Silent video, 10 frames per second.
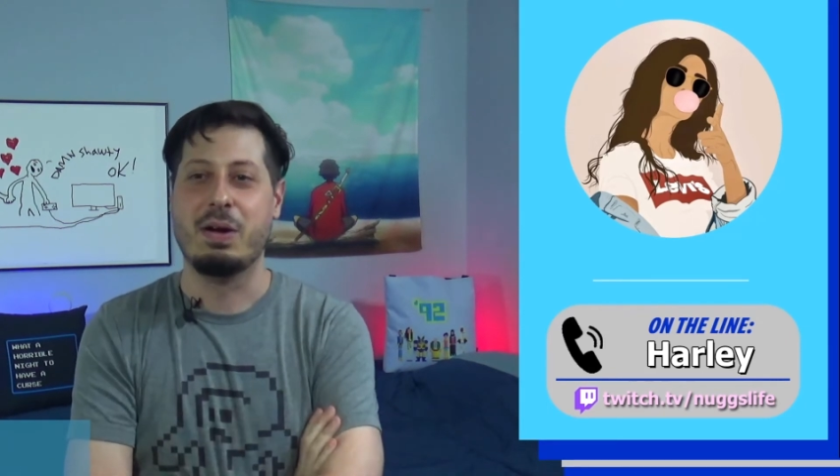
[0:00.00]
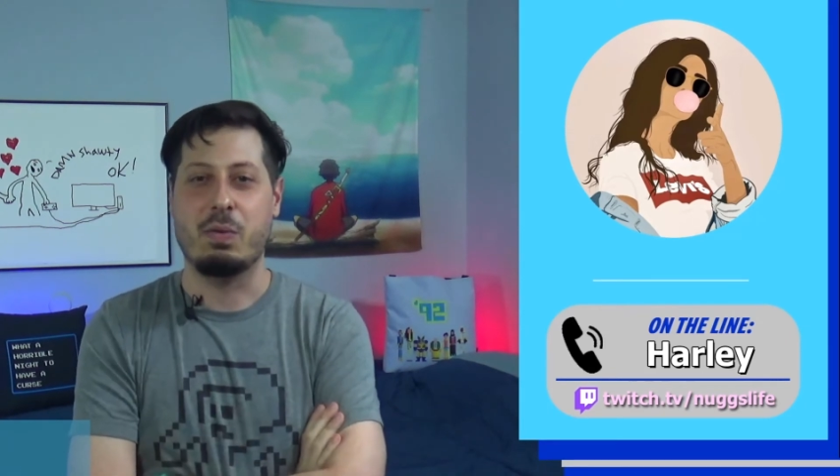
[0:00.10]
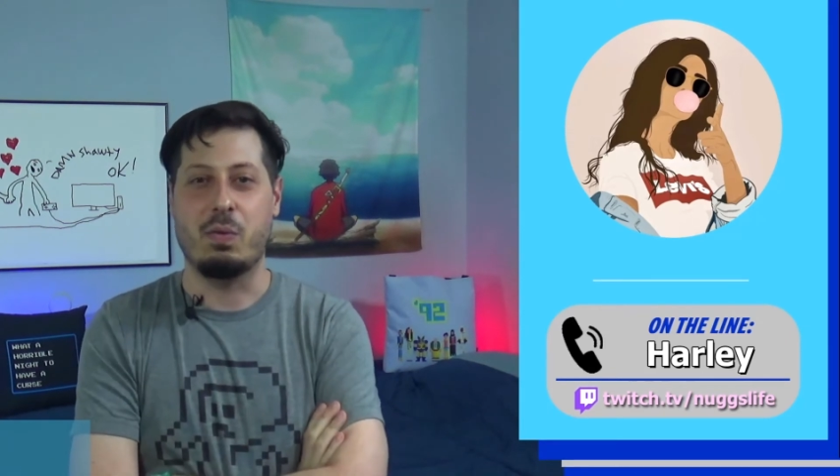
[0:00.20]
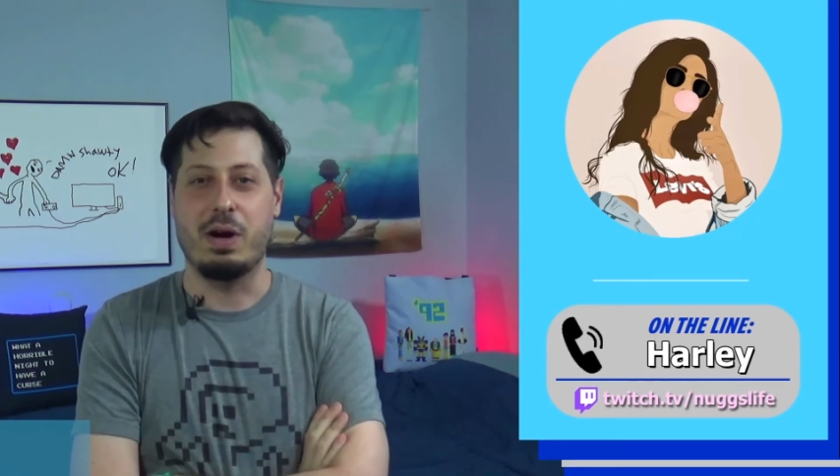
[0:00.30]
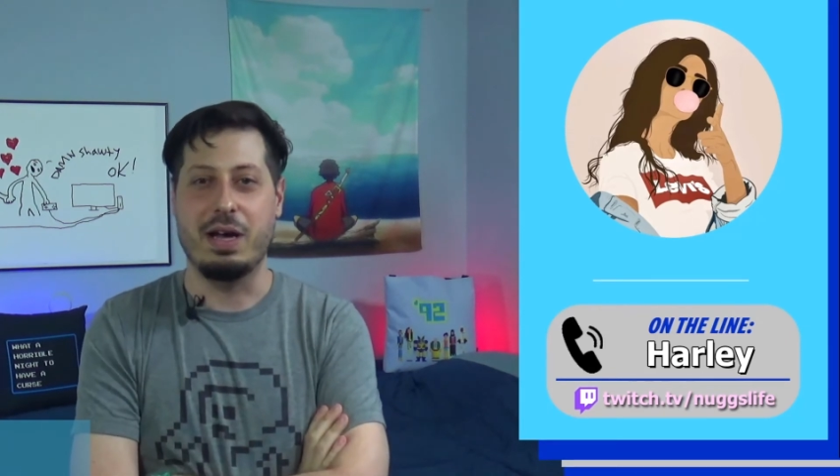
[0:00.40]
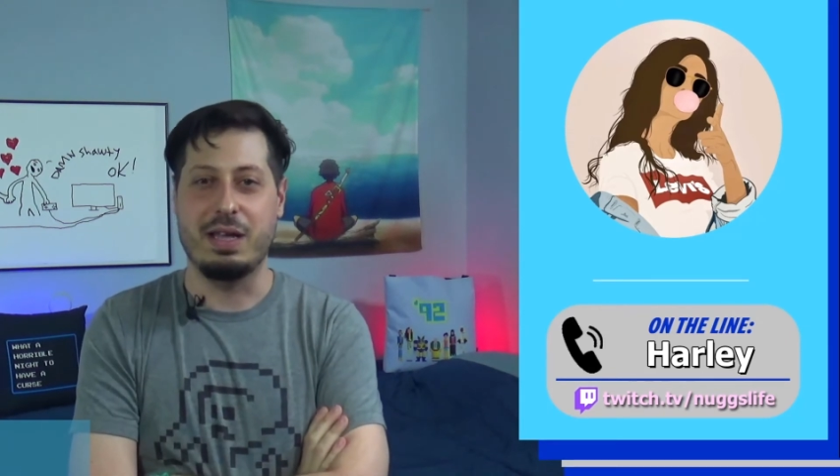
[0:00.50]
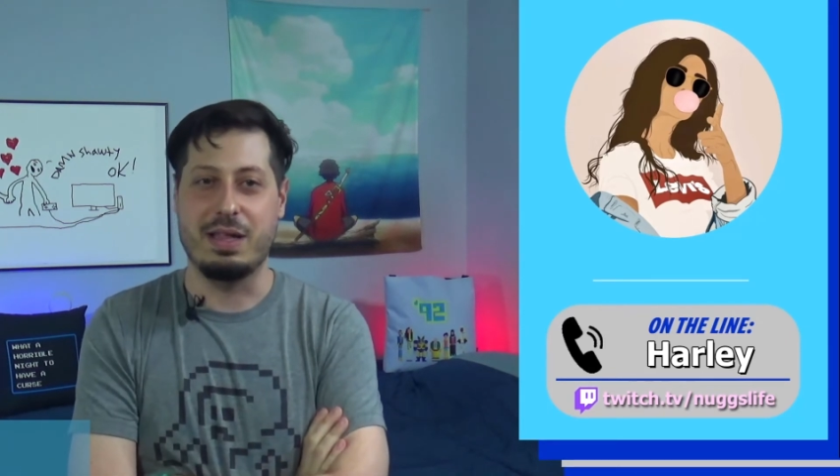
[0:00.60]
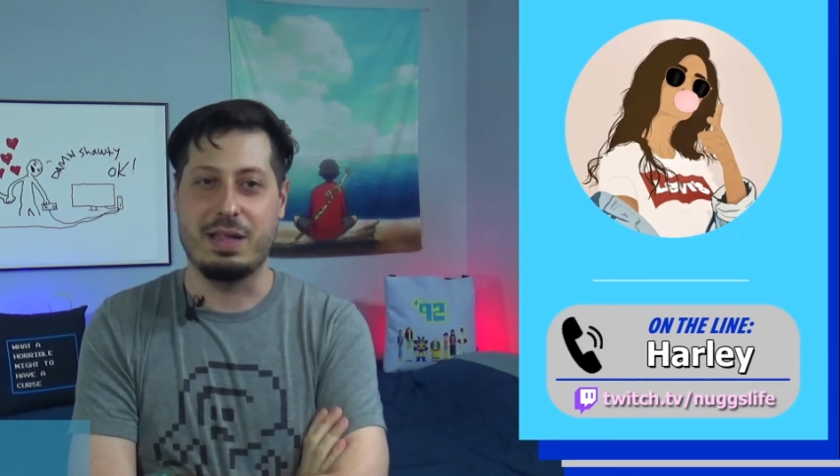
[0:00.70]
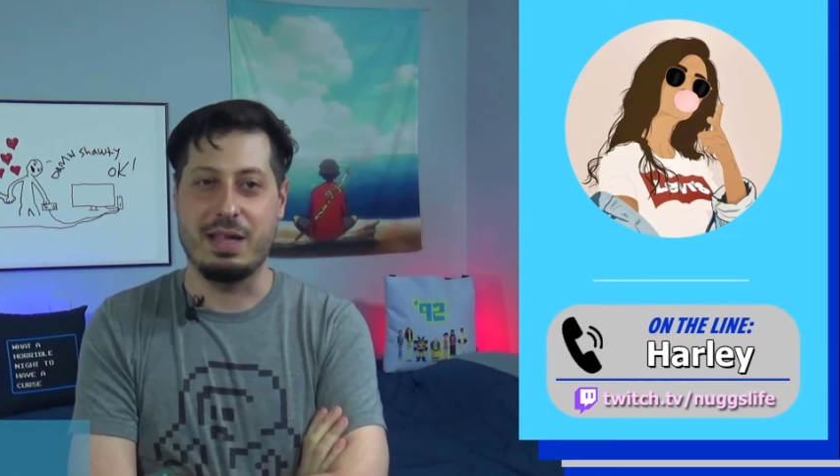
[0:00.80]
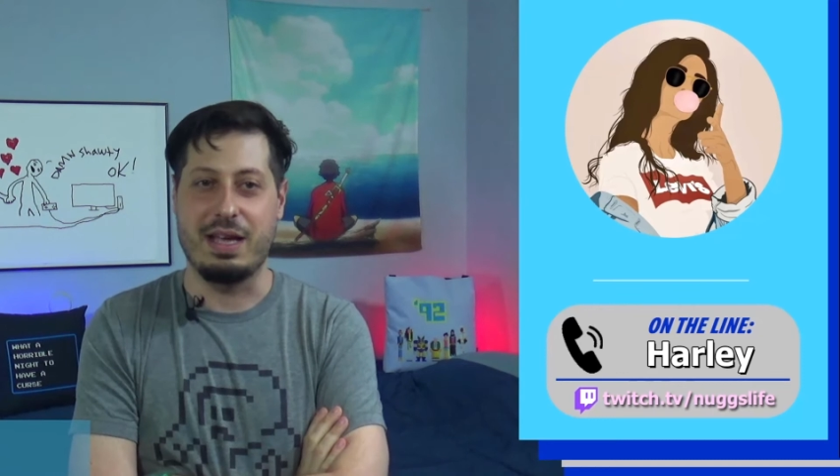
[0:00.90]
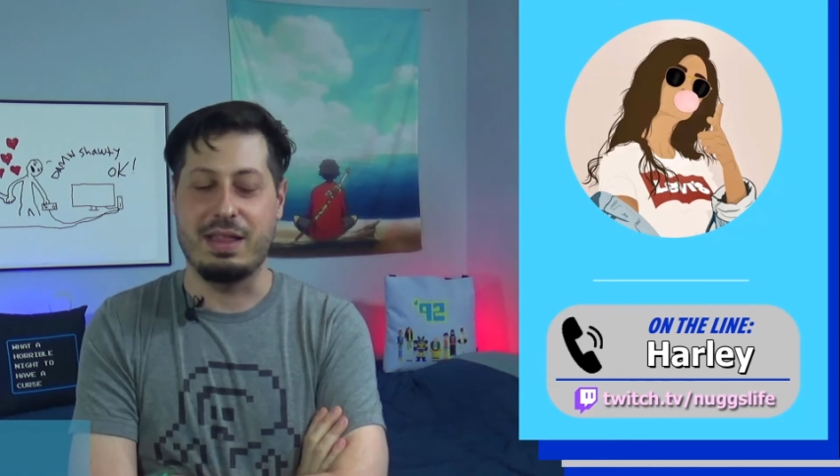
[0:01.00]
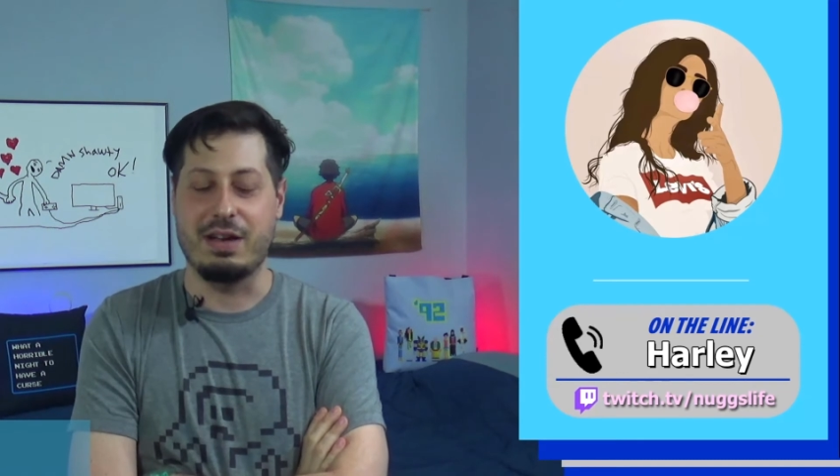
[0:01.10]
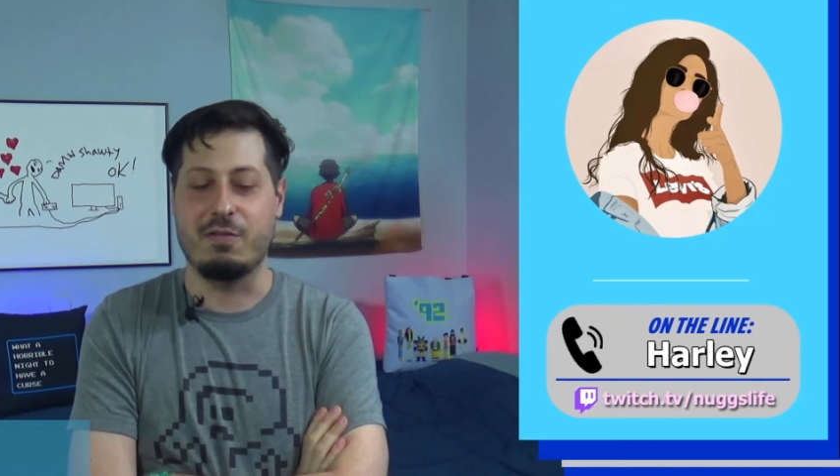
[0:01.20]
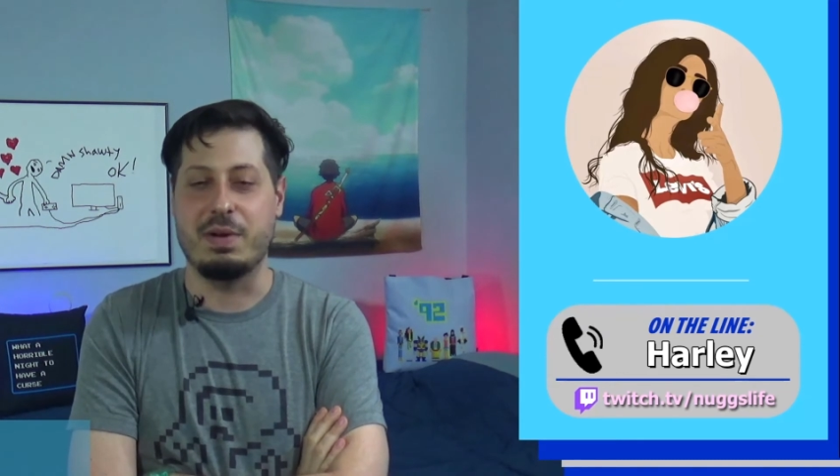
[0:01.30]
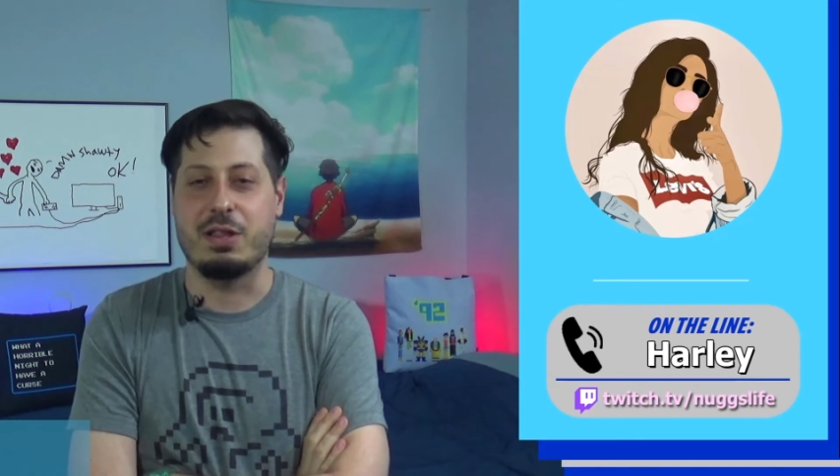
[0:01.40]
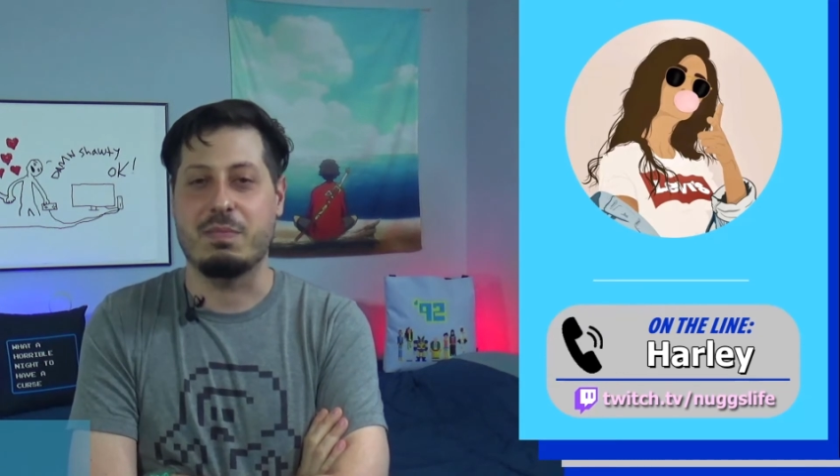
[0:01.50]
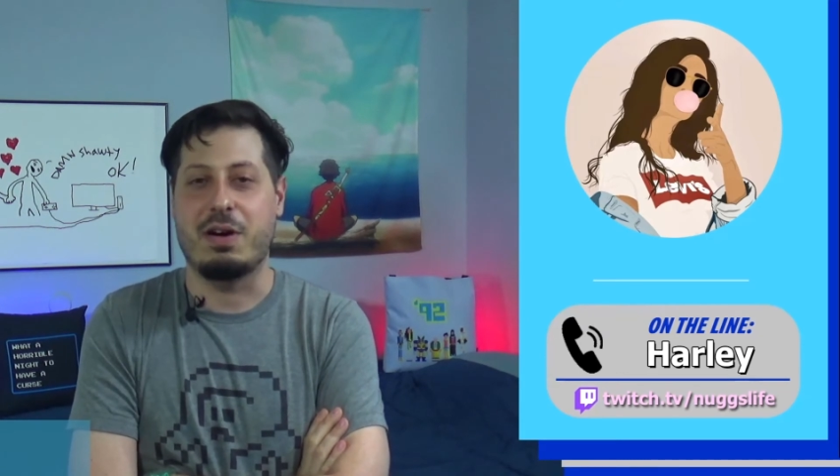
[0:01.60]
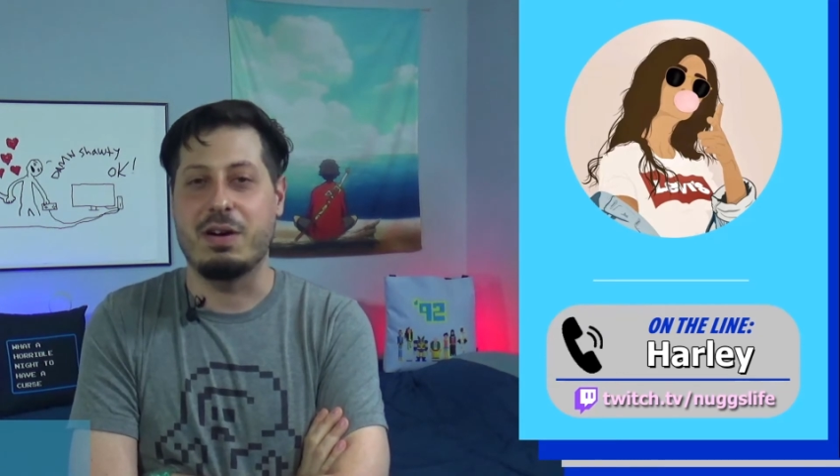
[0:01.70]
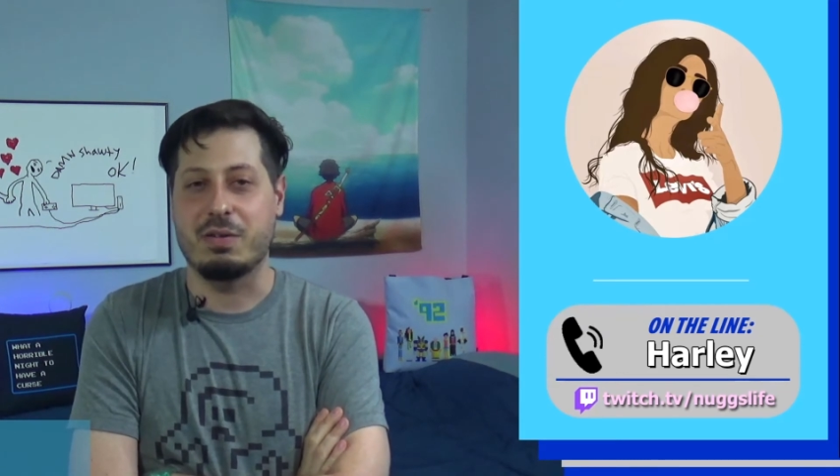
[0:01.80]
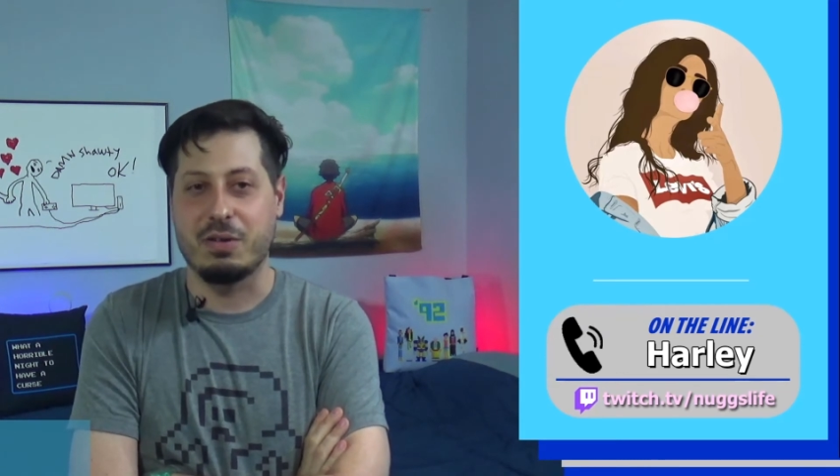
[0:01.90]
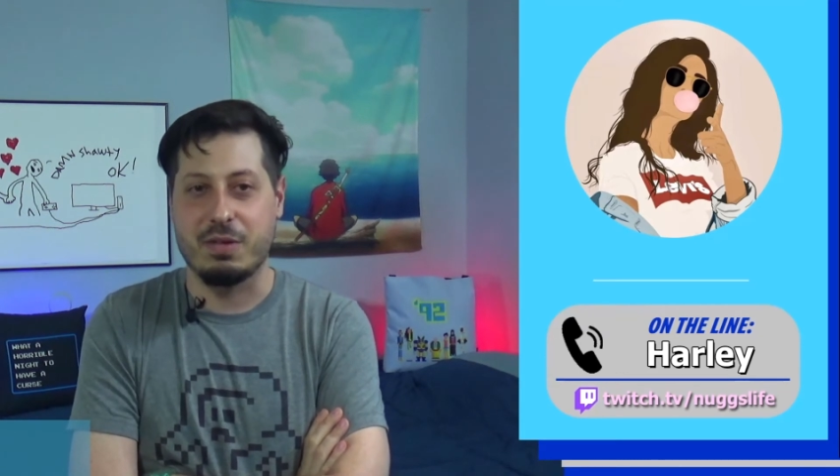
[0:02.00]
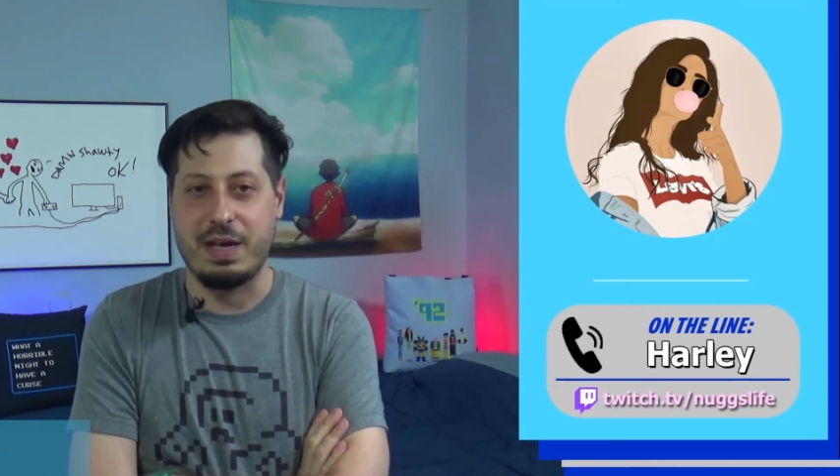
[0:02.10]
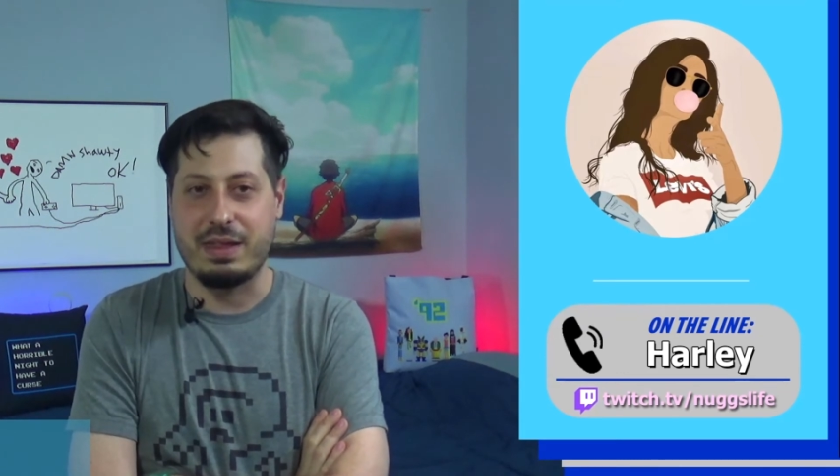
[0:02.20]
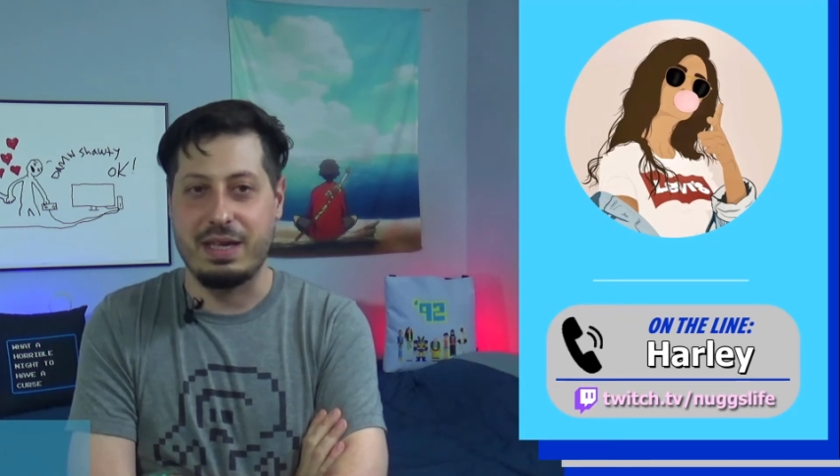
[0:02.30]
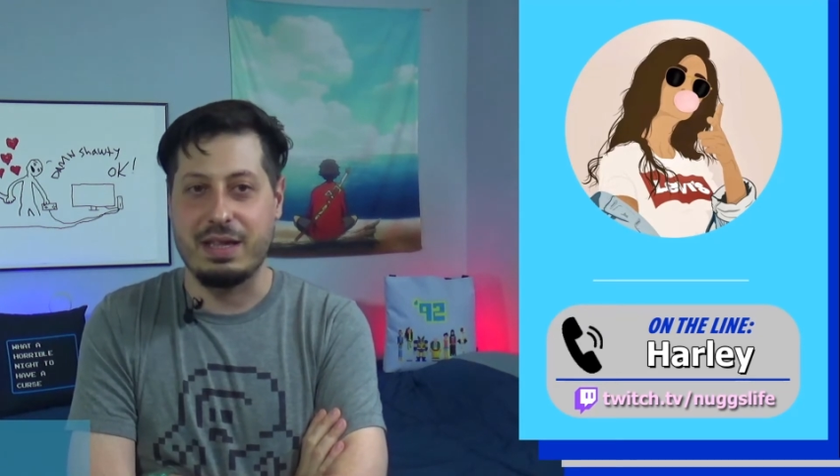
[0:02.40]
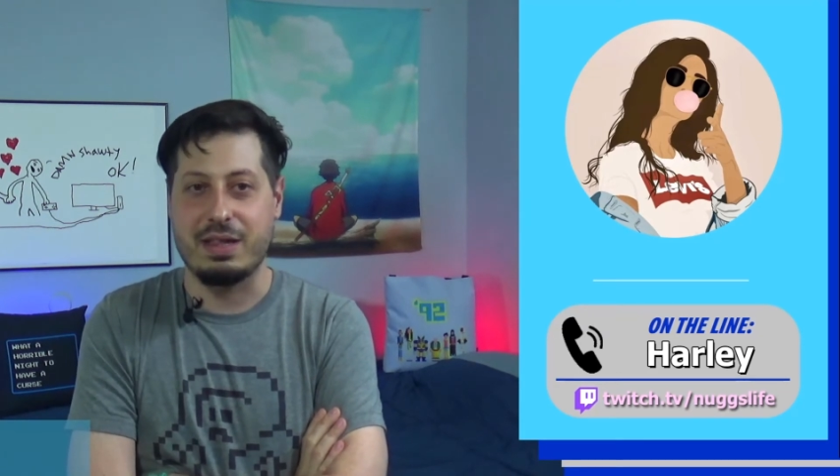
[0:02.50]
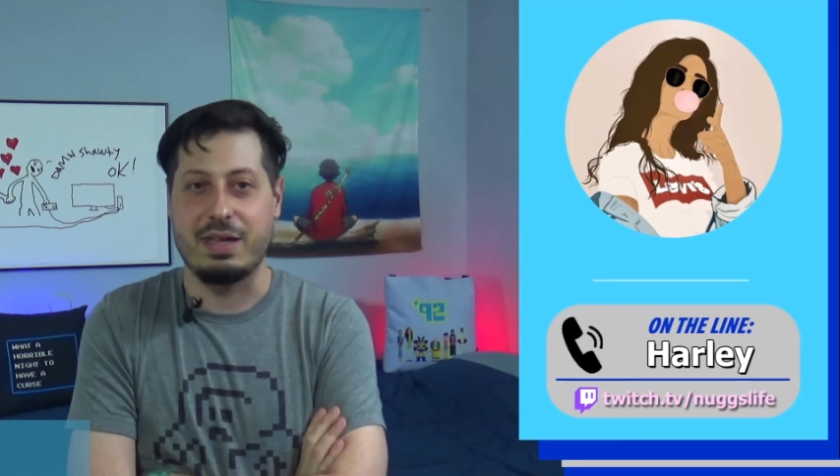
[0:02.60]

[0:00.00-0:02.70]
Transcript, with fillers: was there have been some articles about this,